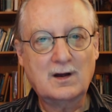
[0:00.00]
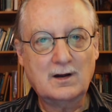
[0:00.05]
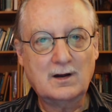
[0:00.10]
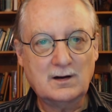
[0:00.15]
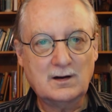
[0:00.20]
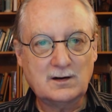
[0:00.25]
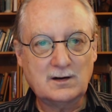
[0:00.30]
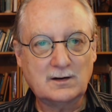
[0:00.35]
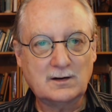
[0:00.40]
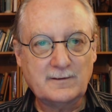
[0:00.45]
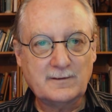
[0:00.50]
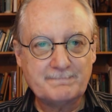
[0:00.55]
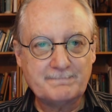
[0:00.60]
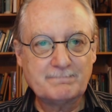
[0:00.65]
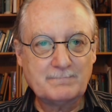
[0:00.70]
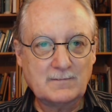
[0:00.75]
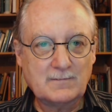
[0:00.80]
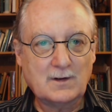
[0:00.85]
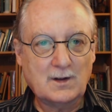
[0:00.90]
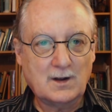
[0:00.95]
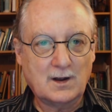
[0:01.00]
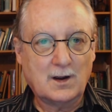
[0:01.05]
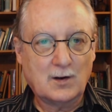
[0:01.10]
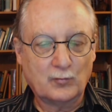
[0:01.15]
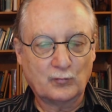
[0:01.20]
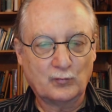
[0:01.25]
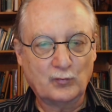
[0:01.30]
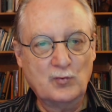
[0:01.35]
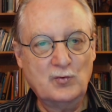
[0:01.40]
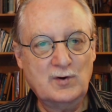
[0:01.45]
a
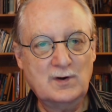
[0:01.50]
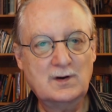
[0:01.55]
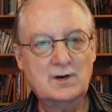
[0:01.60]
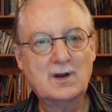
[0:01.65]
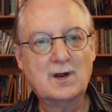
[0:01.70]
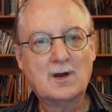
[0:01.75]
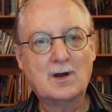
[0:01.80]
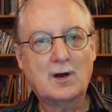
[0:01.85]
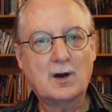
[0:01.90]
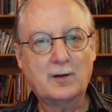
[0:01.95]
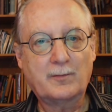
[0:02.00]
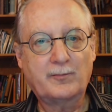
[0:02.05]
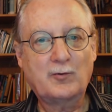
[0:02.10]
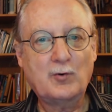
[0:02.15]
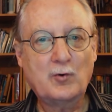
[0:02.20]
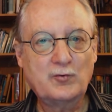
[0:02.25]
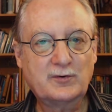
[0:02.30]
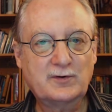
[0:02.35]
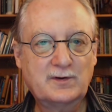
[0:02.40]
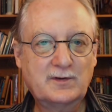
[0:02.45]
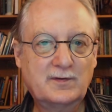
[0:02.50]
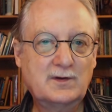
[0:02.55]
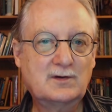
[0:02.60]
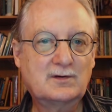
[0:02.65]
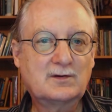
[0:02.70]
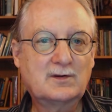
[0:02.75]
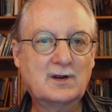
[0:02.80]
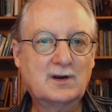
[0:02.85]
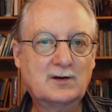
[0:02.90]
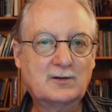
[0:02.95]
rooted approach to
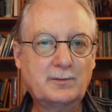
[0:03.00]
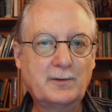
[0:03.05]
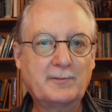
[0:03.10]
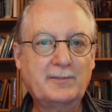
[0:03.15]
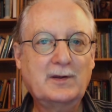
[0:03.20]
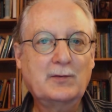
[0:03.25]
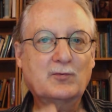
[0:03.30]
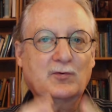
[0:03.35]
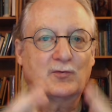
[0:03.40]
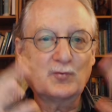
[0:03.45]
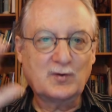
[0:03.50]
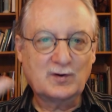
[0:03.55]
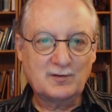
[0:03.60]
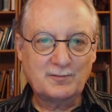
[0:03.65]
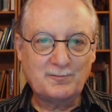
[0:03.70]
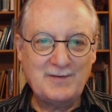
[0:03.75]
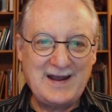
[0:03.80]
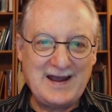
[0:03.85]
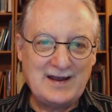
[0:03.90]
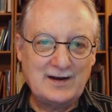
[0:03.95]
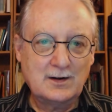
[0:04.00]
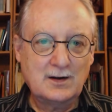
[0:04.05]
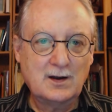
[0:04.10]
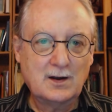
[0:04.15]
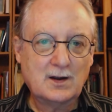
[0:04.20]
these things, but be able to expand